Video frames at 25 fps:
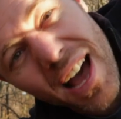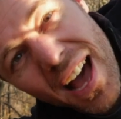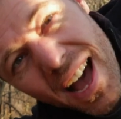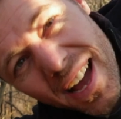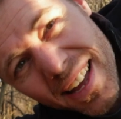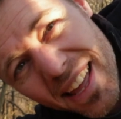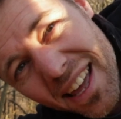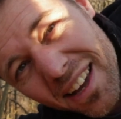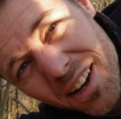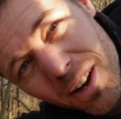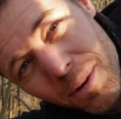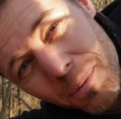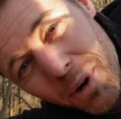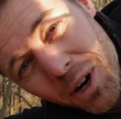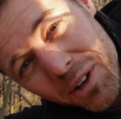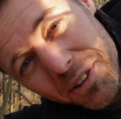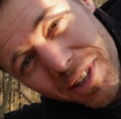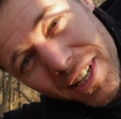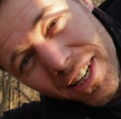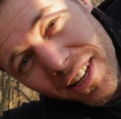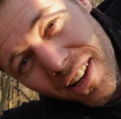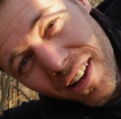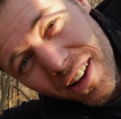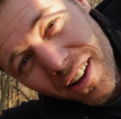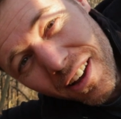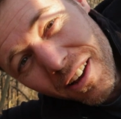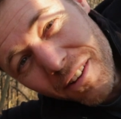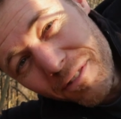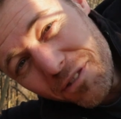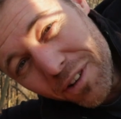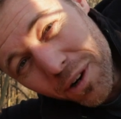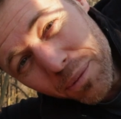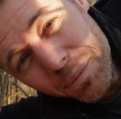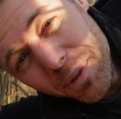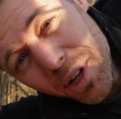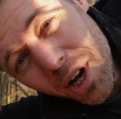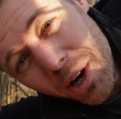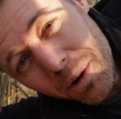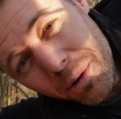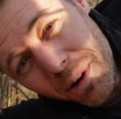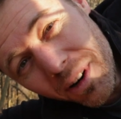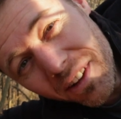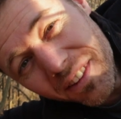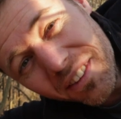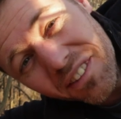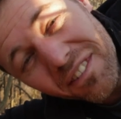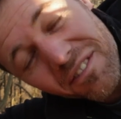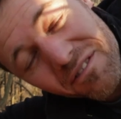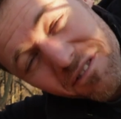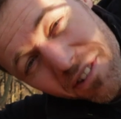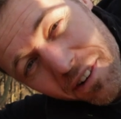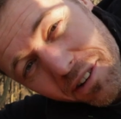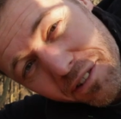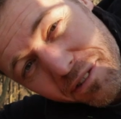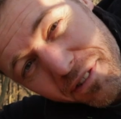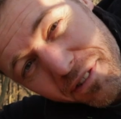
I can come out here from now on very